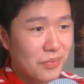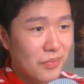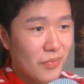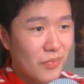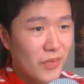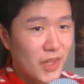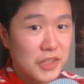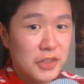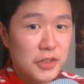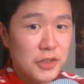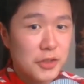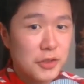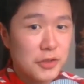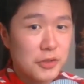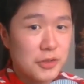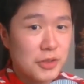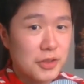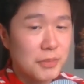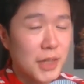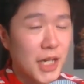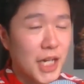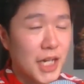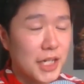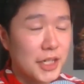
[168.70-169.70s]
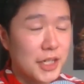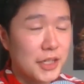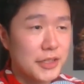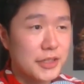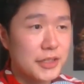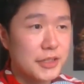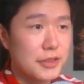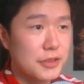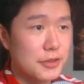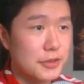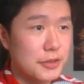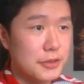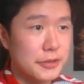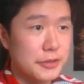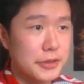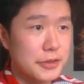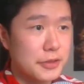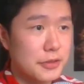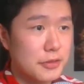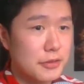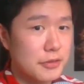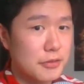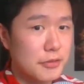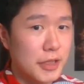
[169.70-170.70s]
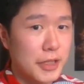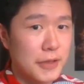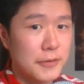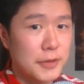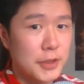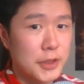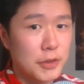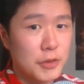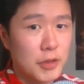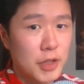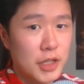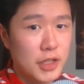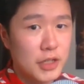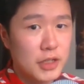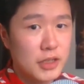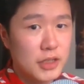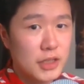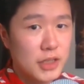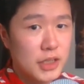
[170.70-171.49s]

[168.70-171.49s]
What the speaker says: you, the buyer, or whatever you are.